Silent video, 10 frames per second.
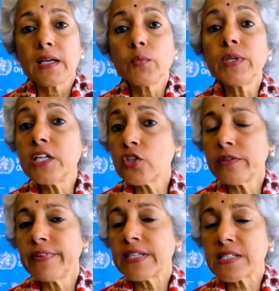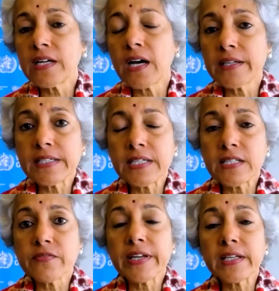We need to invest in R&D.
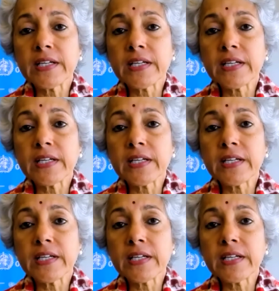It's very